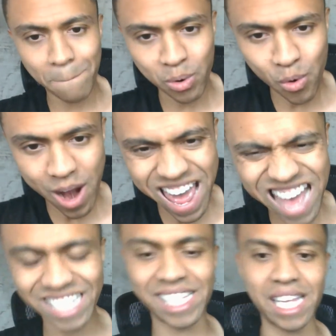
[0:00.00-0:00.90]

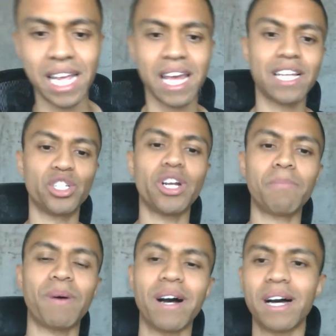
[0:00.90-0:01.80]
press and
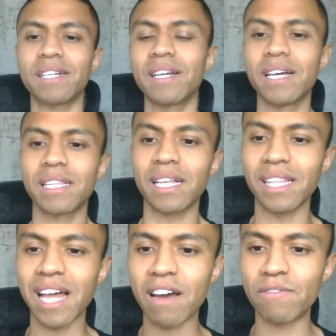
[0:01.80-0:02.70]
jump on the
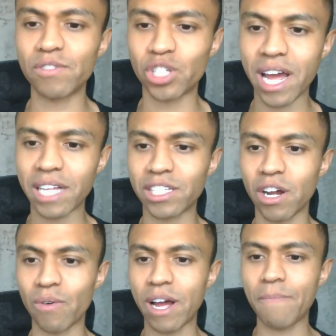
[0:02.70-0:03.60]
live chats.
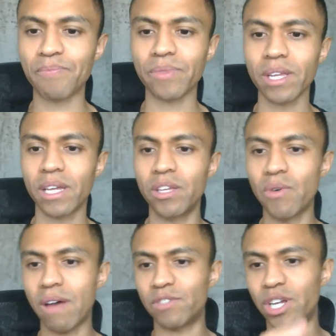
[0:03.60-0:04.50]
All right. You
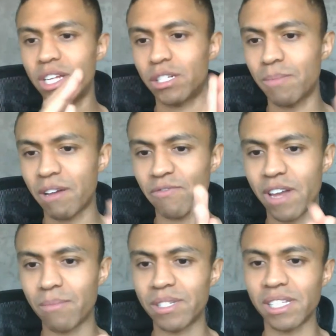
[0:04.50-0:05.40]
have changed my
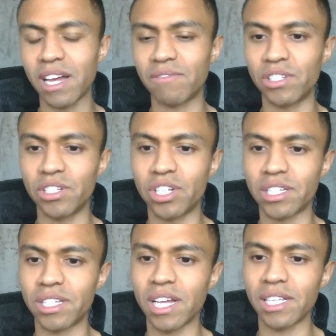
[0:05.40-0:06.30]
family's life.
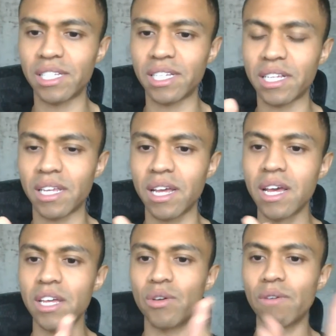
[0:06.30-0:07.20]
CJ's Deli says,
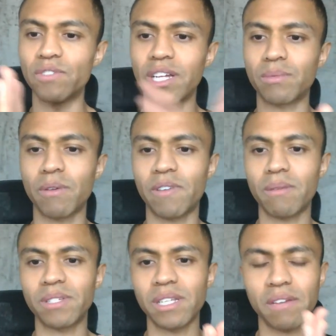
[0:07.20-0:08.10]
You have changed my
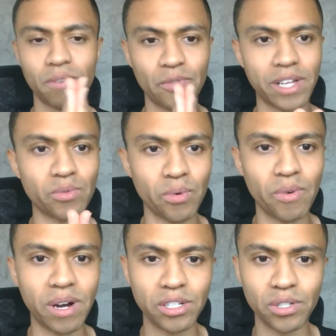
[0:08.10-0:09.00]
family's life. And that's what we
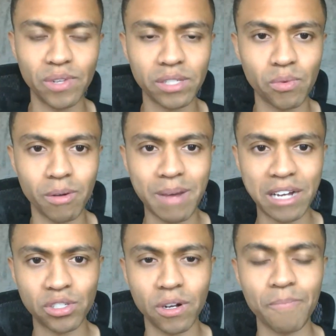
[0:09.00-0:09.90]
want to do. That's what we're
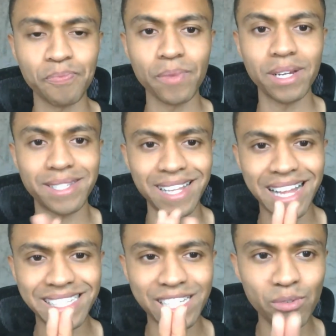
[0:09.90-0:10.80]
about. So until
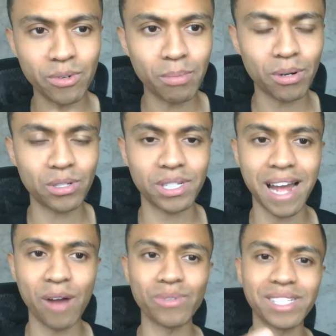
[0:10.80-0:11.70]
I see you in person,
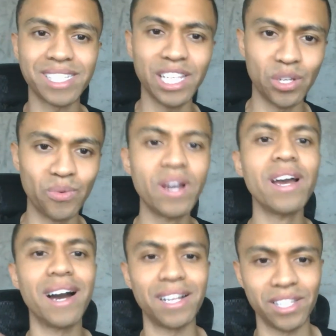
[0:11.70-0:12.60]
I will see you
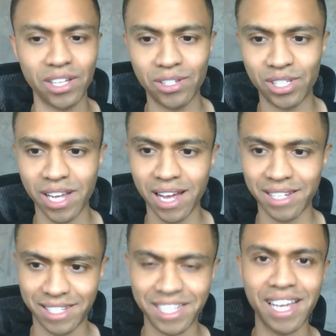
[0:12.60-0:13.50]
on the other side.
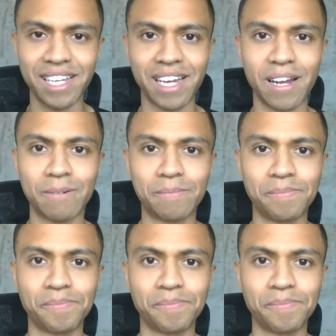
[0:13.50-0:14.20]
Take care.